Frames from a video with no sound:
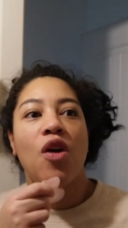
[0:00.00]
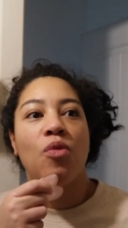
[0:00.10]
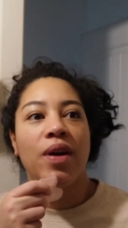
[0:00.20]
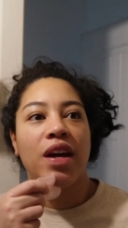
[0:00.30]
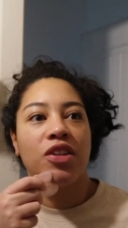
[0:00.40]

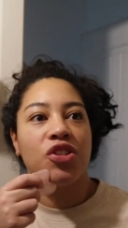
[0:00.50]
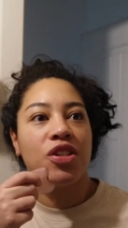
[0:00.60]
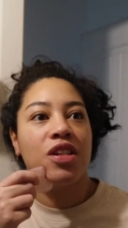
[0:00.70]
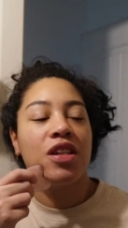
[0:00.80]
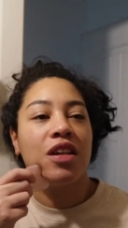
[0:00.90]

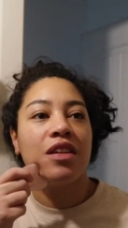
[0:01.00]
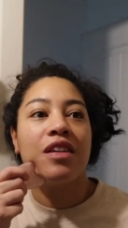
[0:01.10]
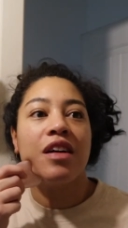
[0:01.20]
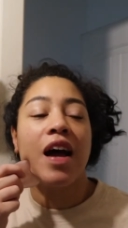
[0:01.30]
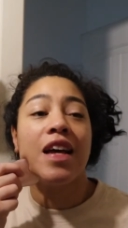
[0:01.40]
which
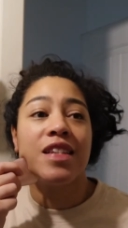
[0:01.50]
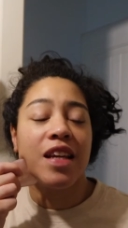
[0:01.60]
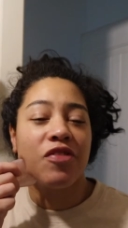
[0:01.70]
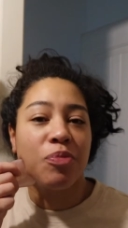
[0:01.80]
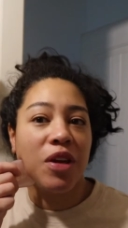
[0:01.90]
has
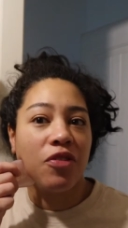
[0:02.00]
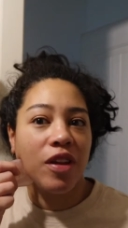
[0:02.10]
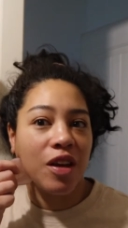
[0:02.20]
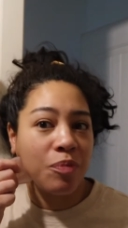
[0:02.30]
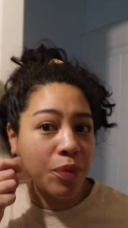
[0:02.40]
left me
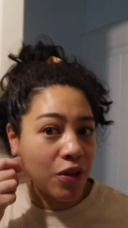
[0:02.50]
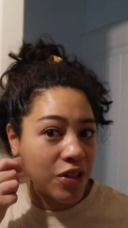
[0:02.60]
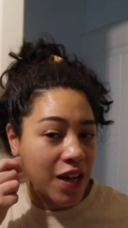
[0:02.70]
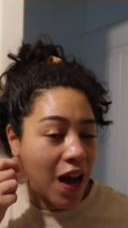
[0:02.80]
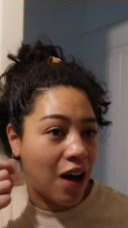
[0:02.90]
feeling
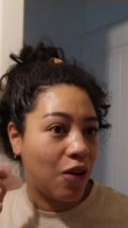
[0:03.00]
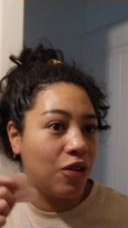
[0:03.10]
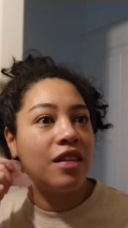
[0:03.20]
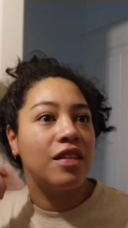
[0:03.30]
burnt out.